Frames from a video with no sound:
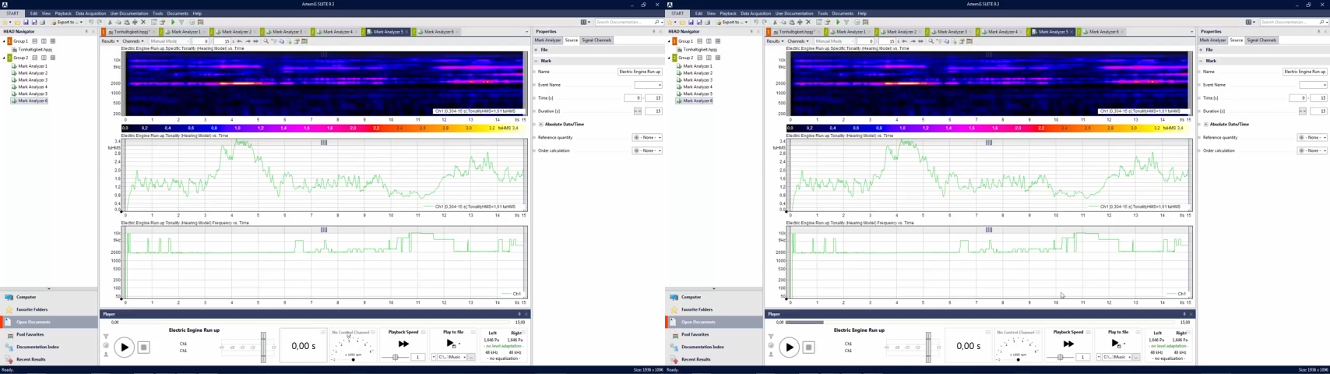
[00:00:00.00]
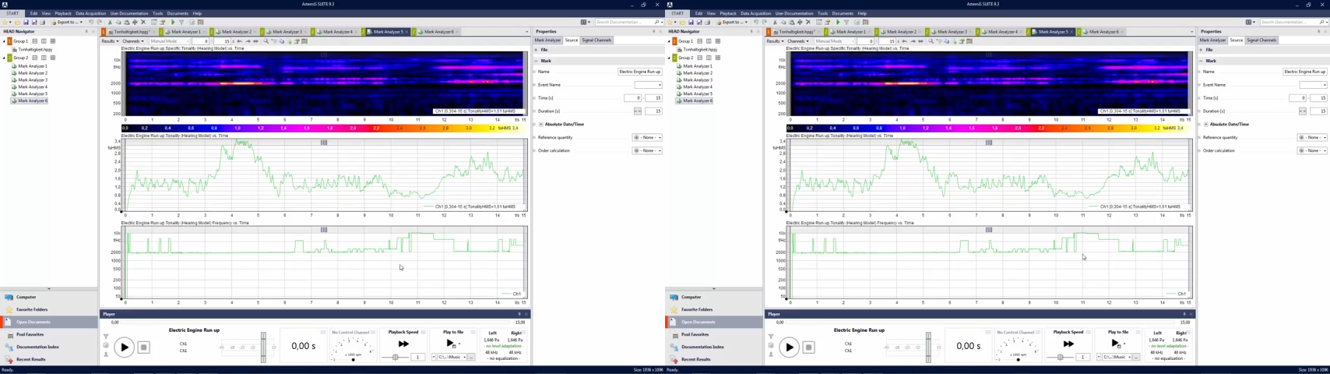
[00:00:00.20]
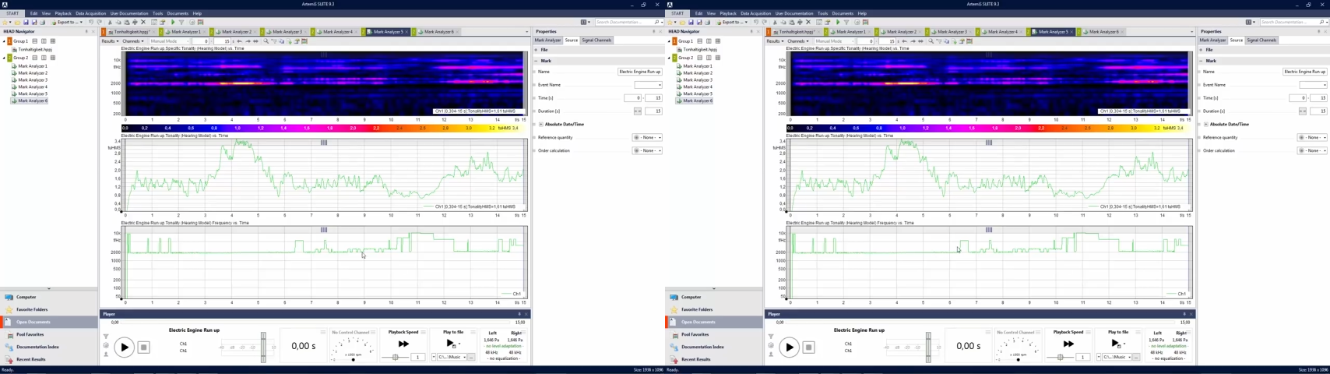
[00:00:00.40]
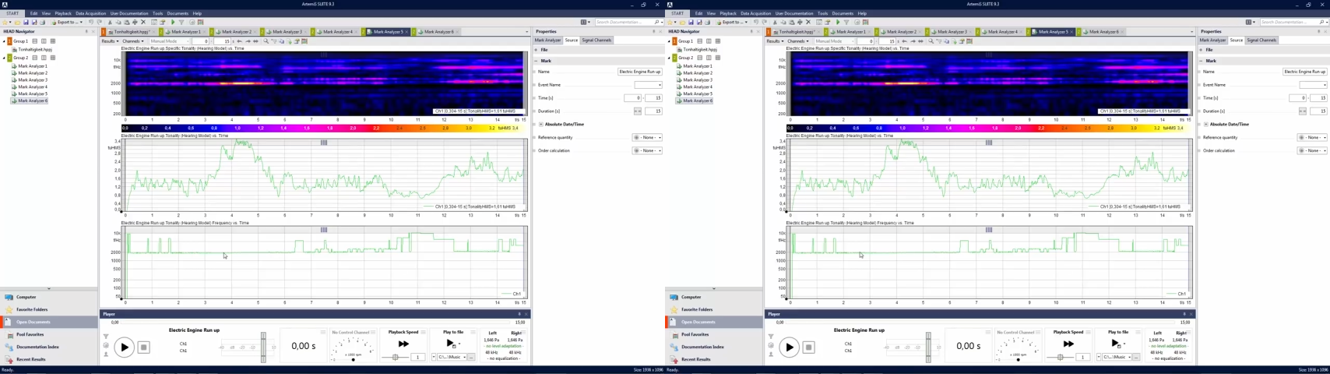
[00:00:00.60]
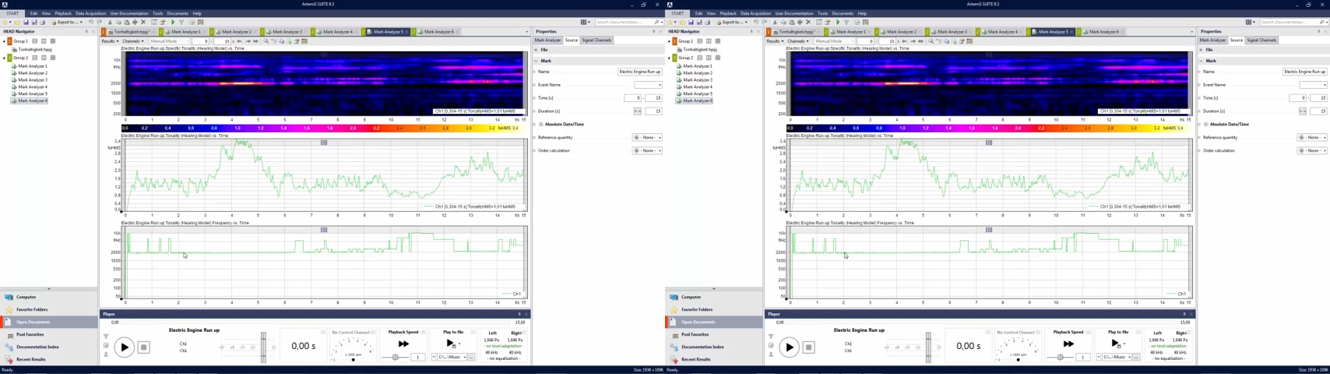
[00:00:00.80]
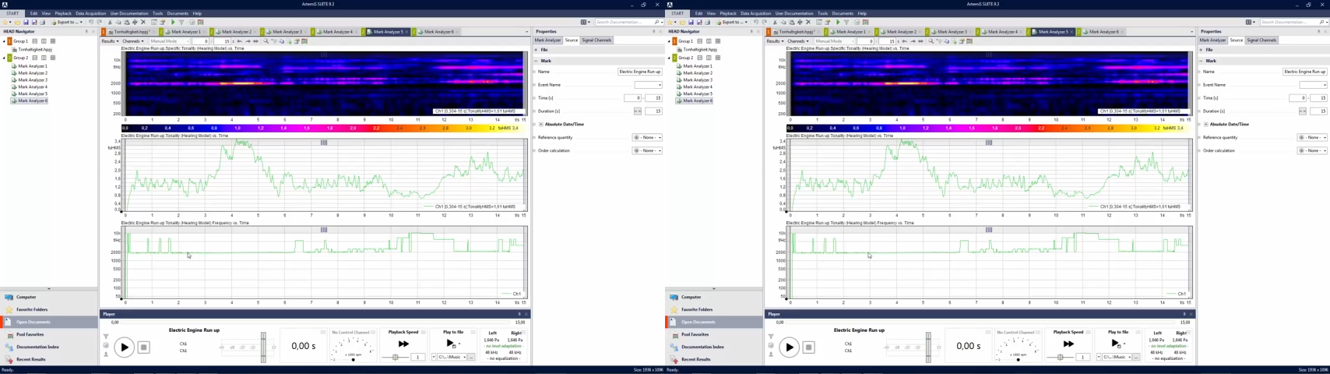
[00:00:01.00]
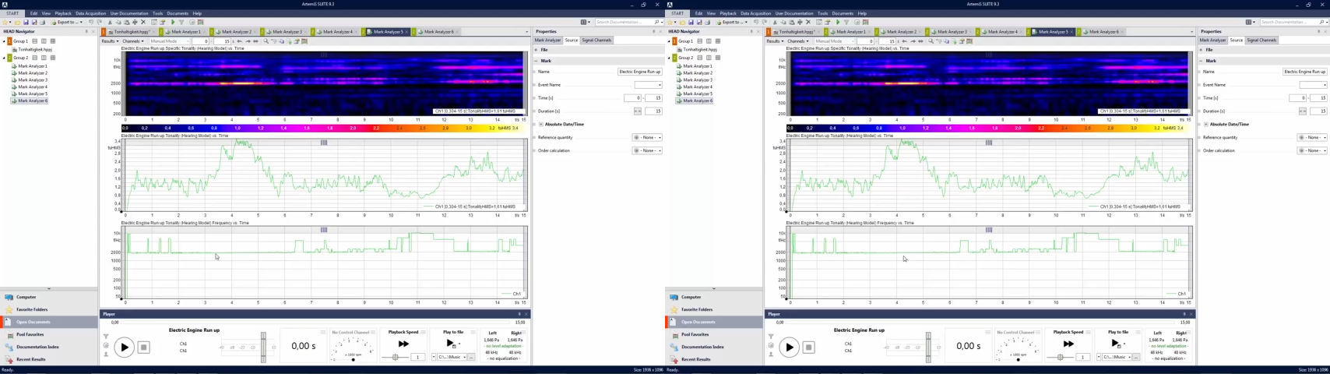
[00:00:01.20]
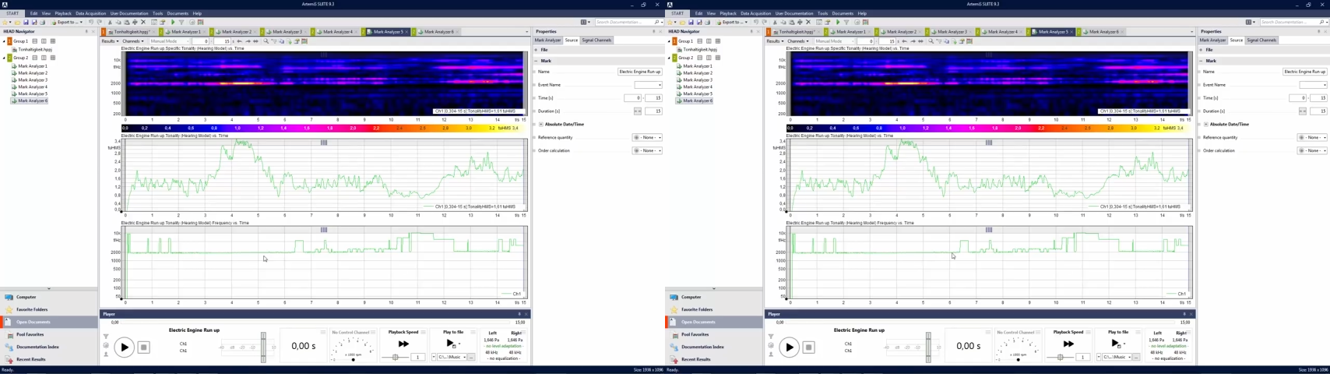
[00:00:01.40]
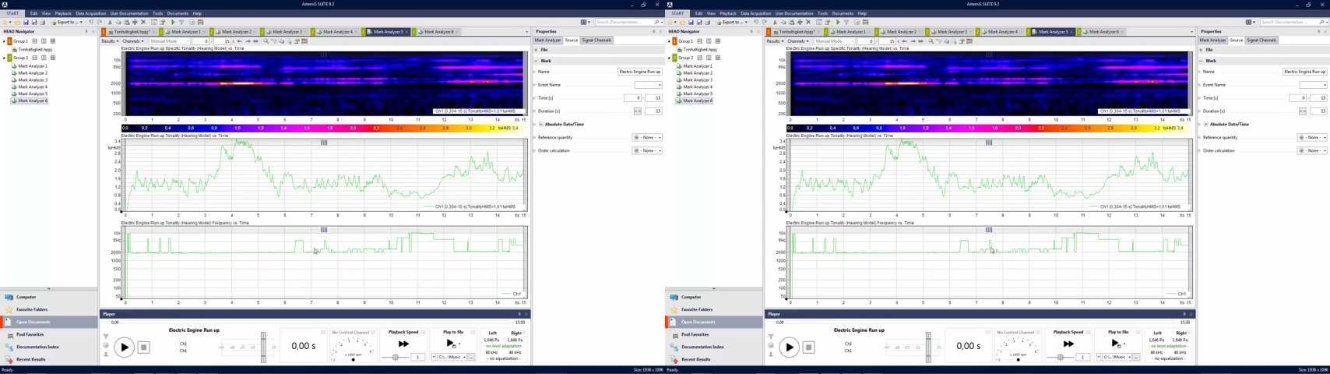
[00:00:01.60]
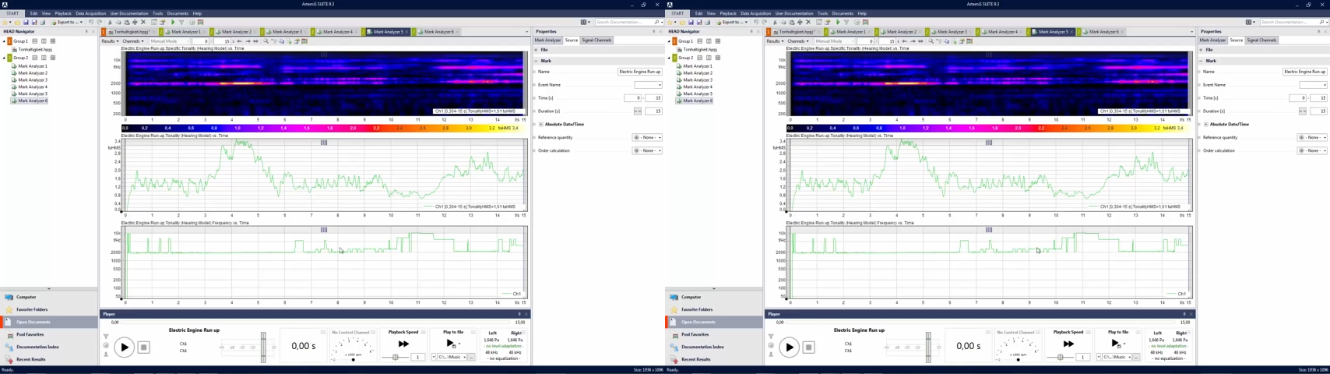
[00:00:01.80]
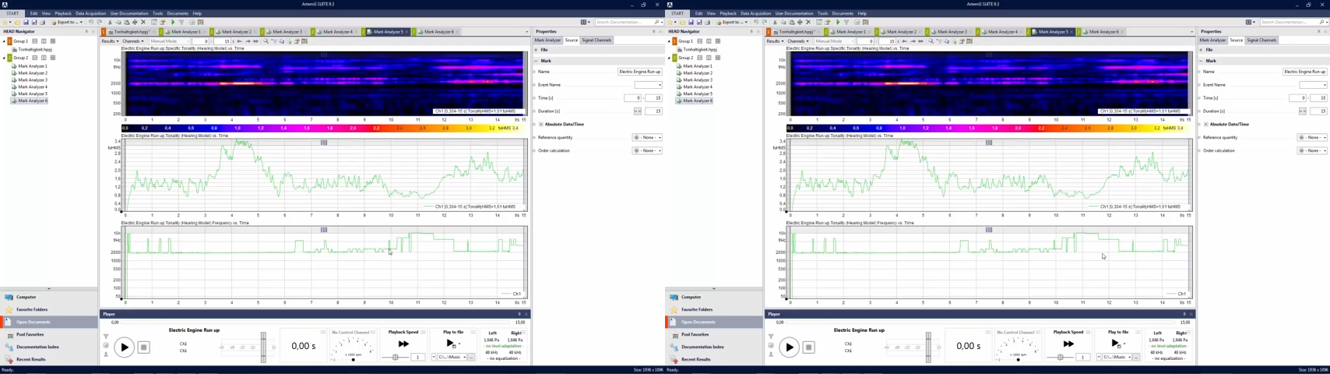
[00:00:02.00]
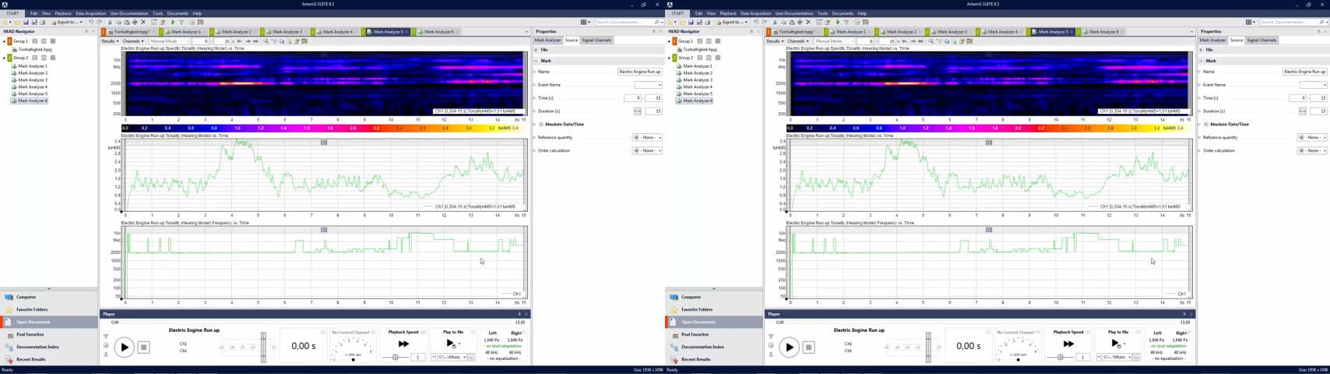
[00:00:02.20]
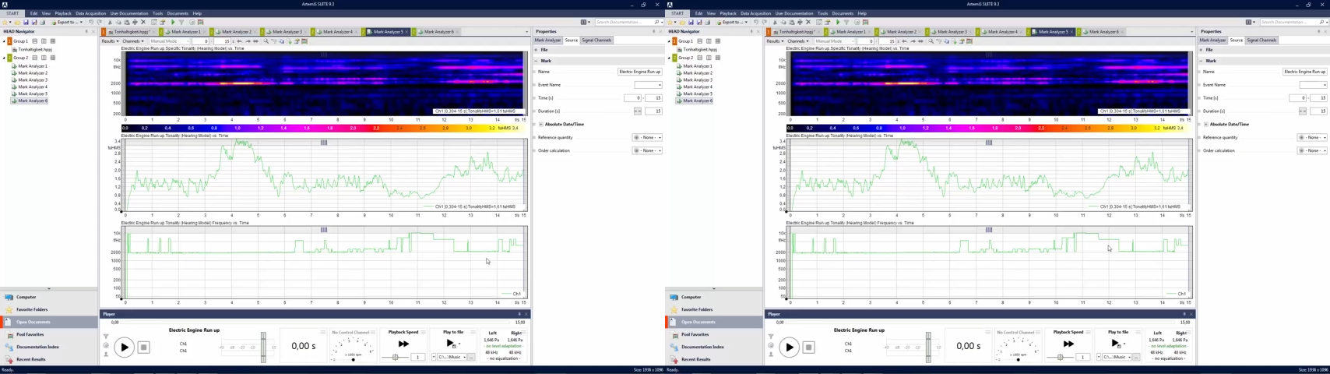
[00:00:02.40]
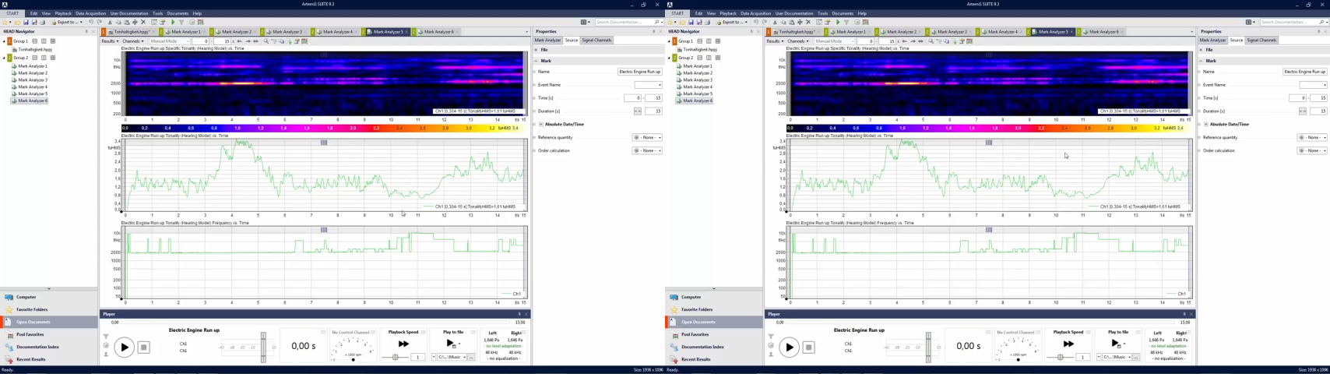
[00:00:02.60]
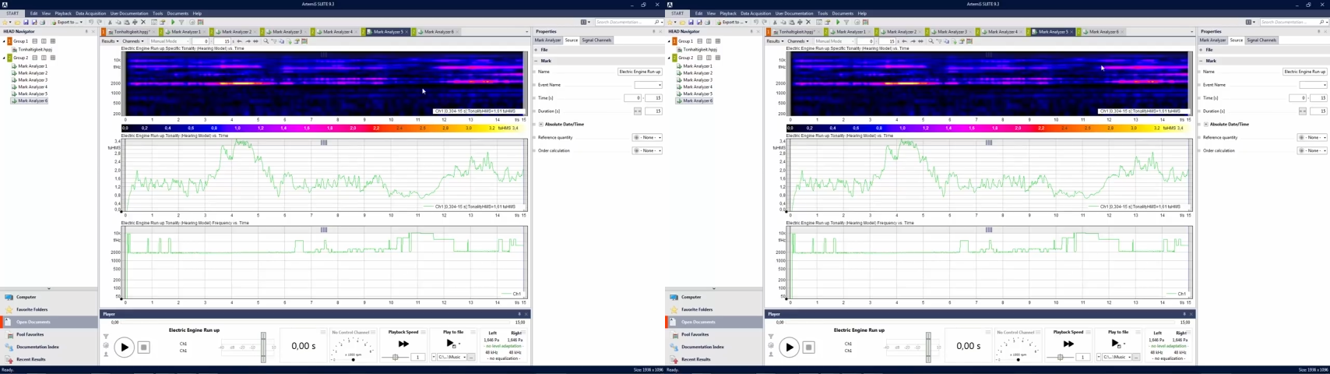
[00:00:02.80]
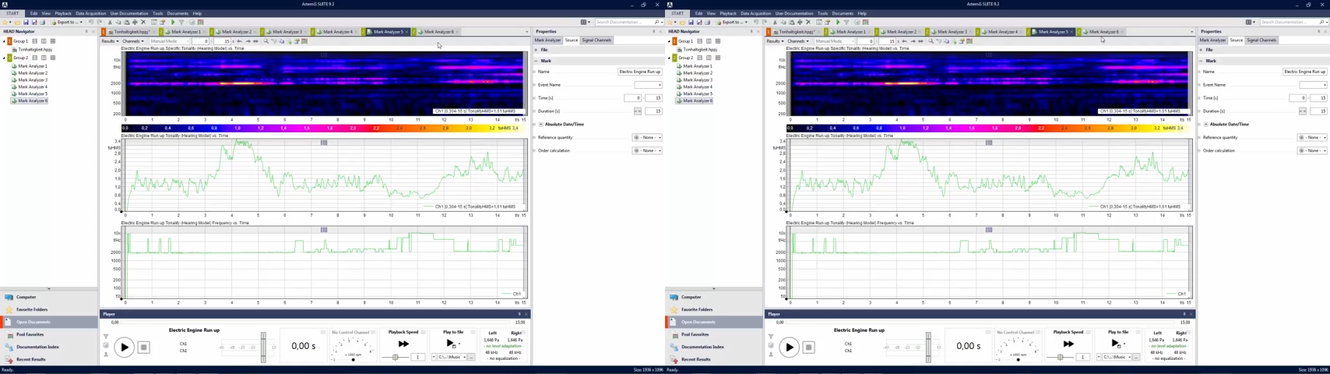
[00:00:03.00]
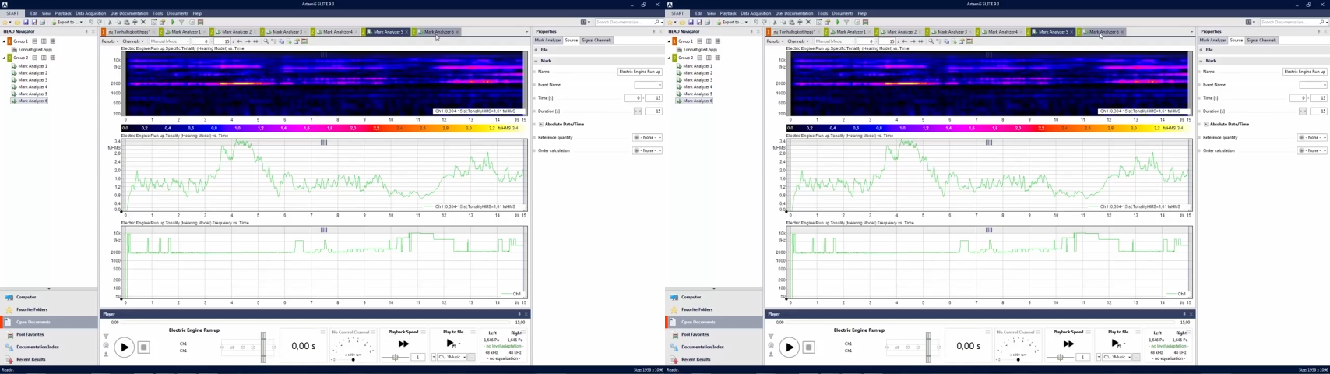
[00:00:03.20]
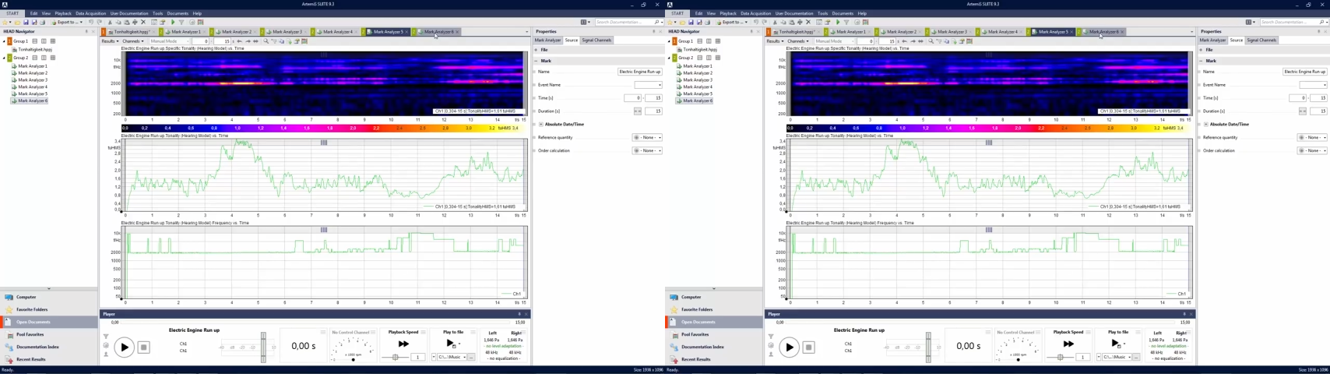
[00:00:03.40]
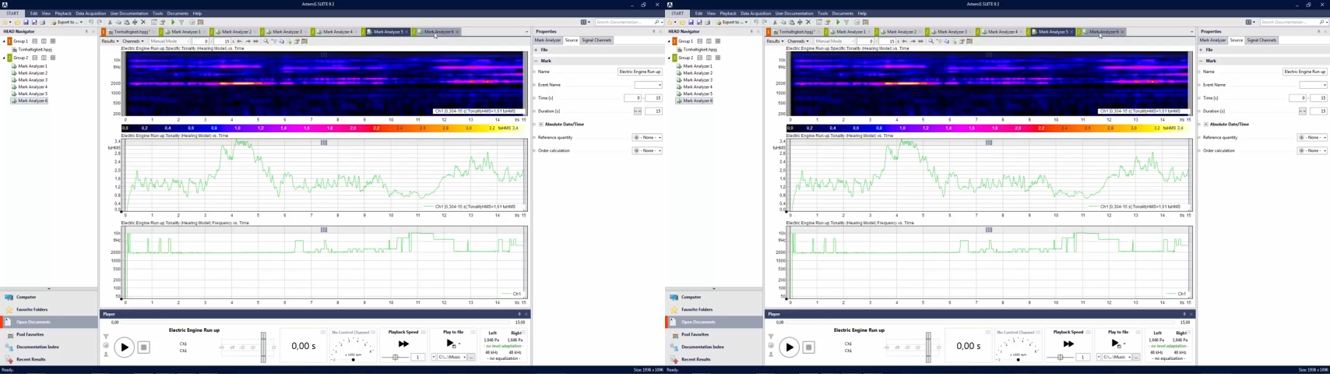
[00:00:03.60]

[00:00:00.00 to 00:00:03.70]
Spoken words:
Nobody's mouth can be seen.